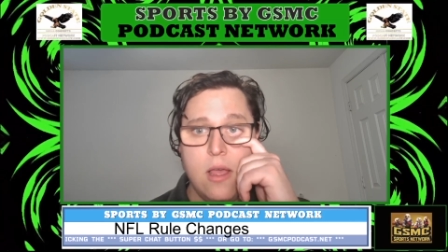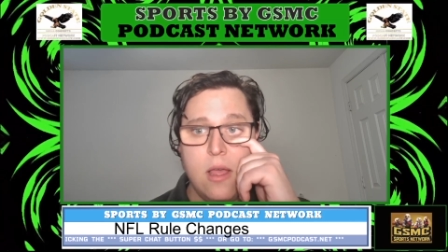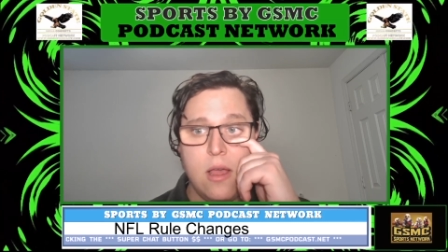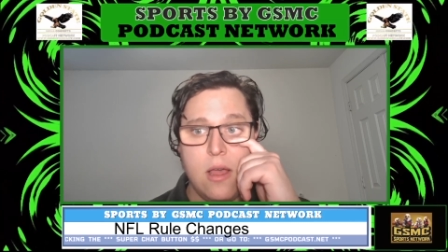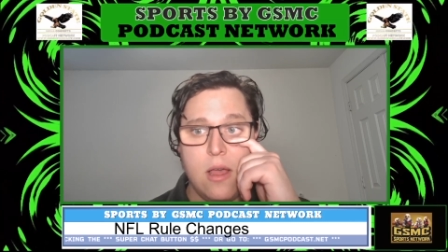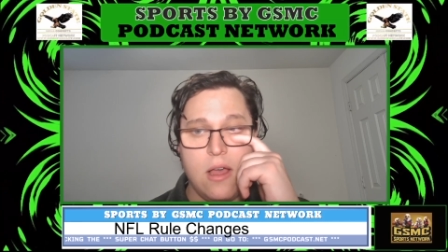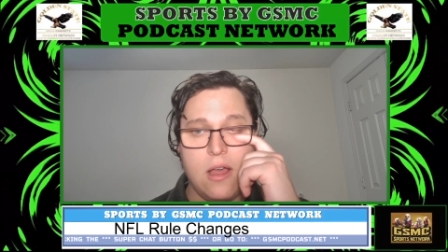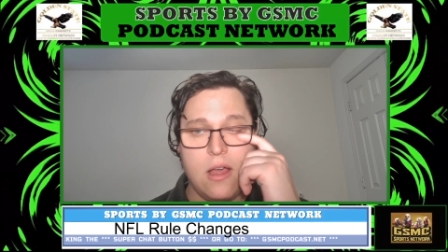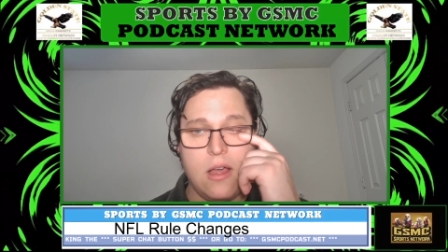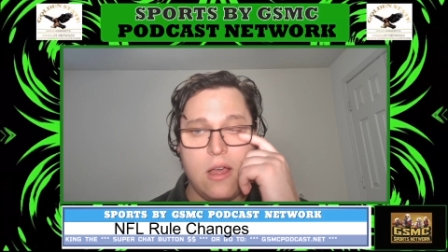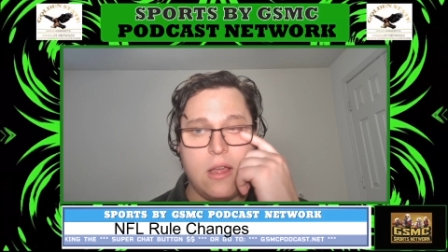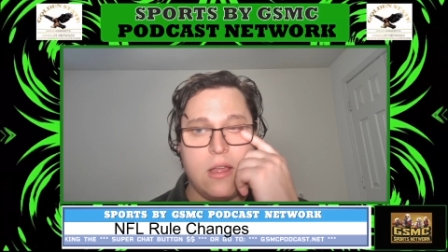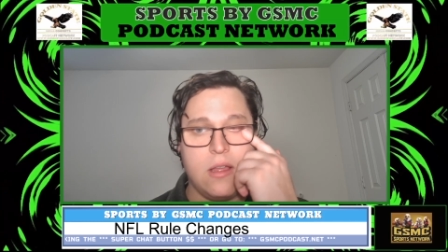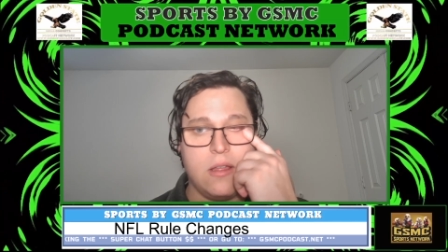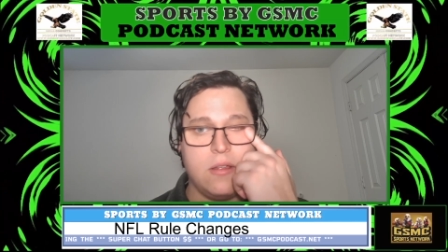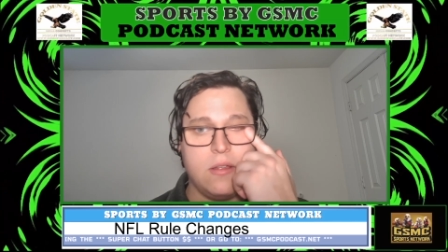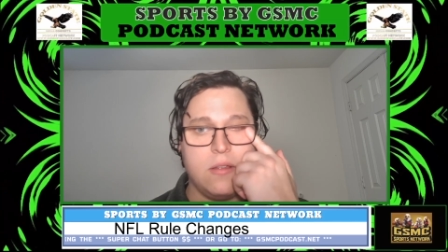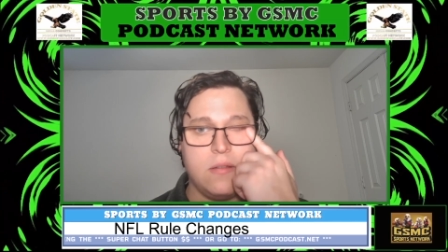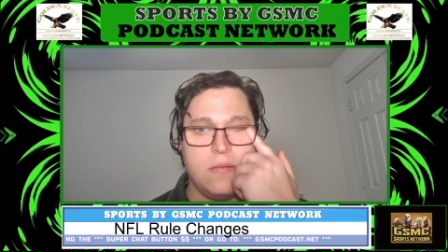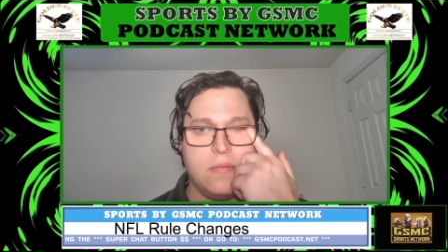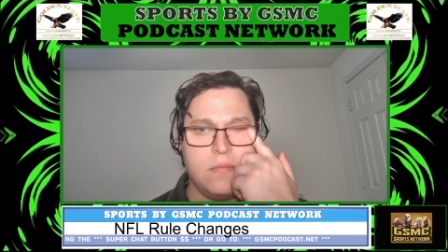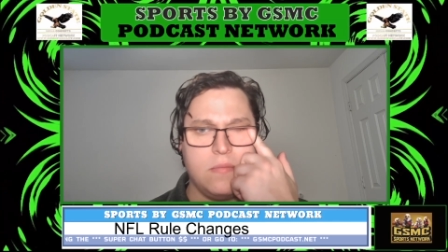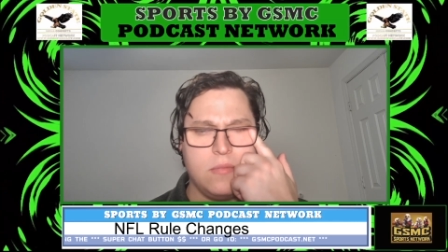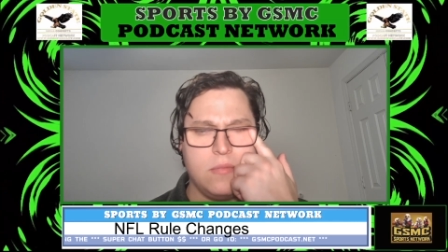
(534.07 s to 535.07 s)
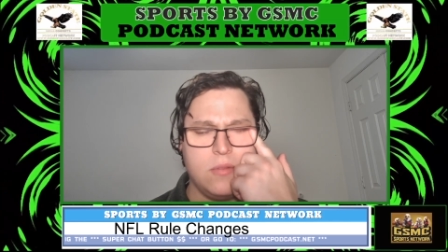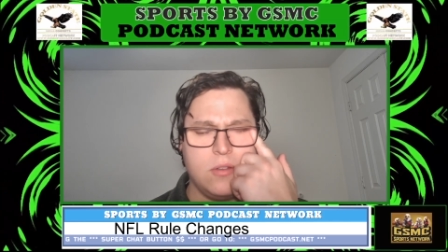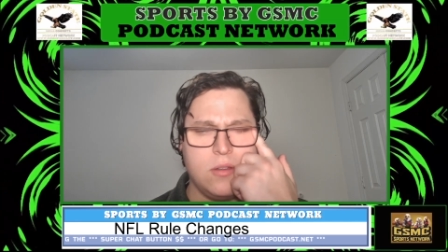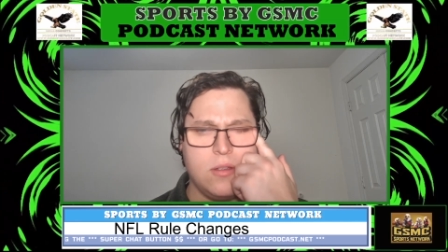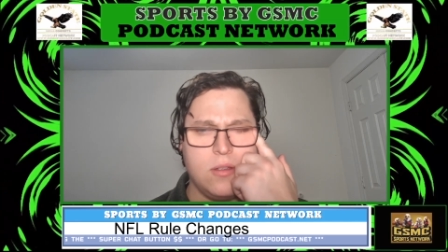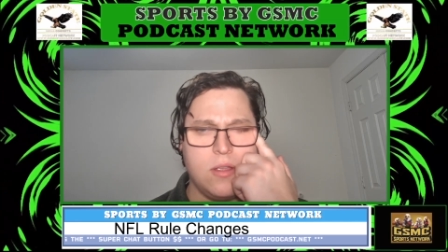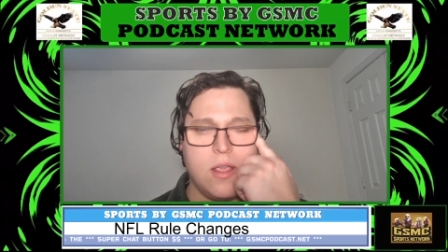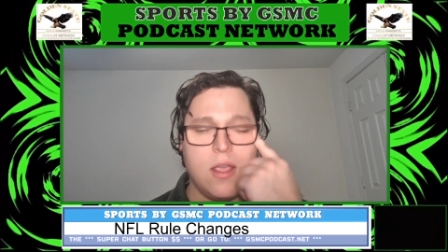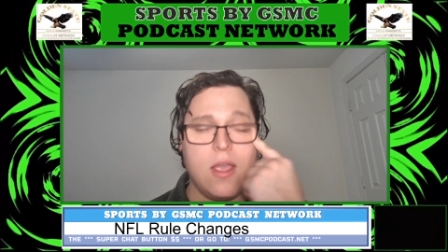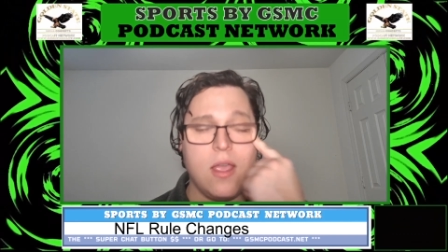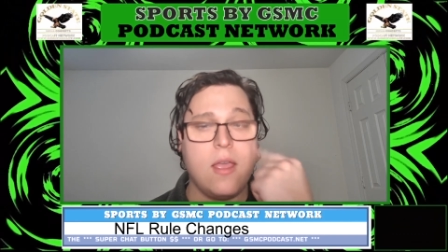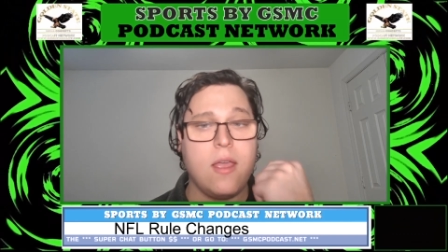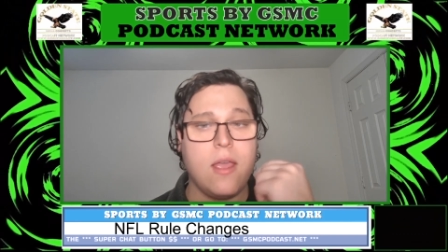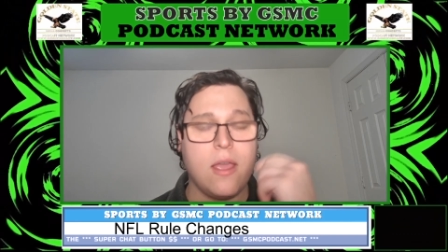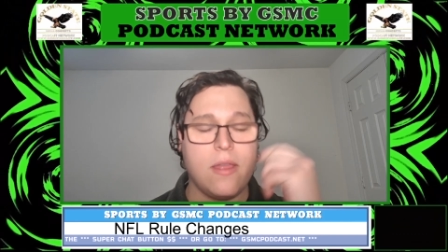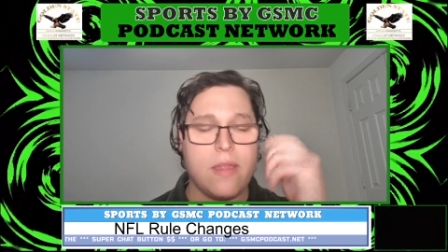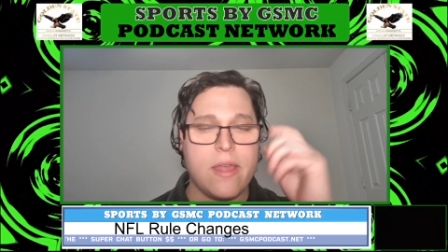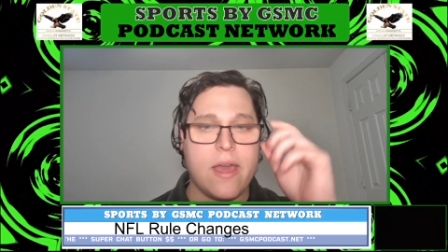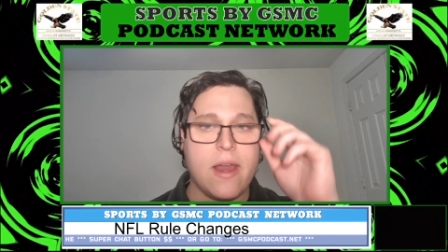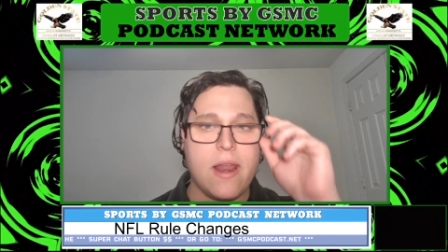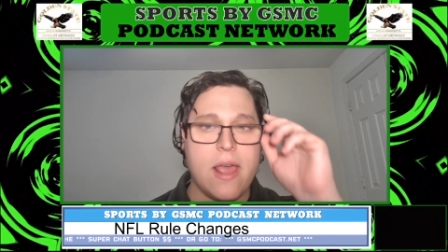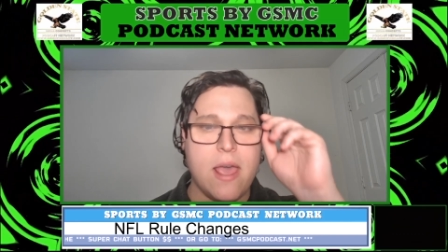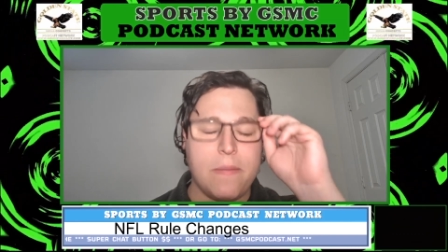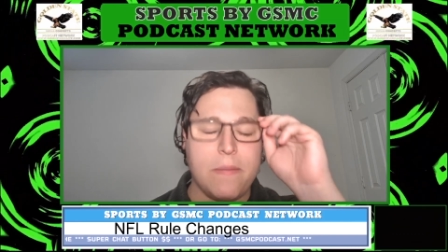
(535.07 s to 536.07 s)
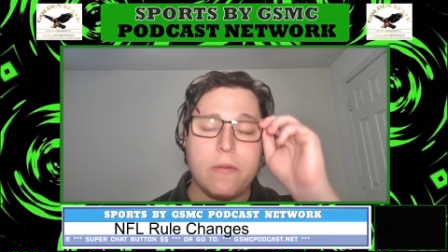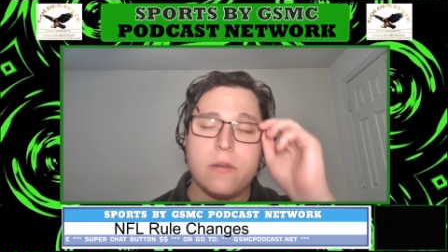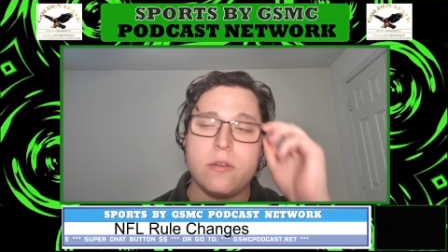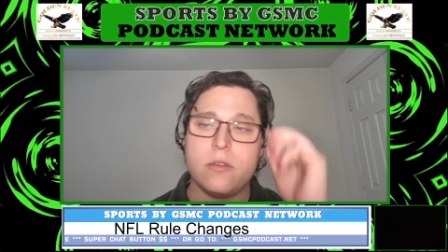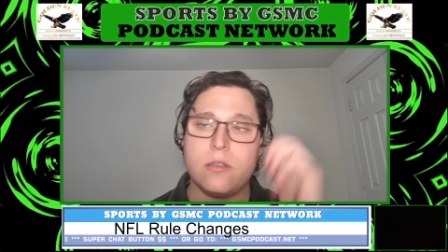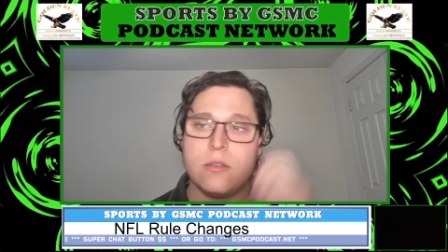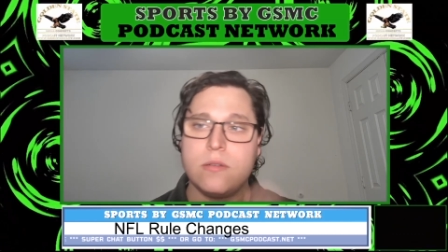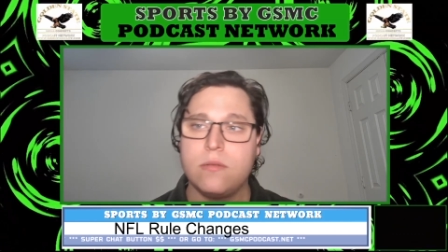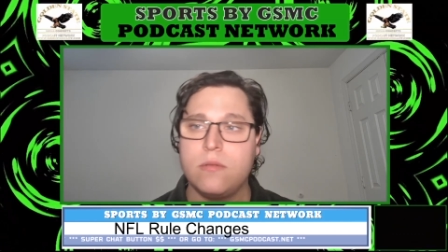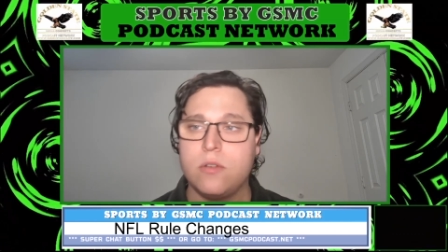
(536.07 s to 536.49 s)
Uh, and that happened.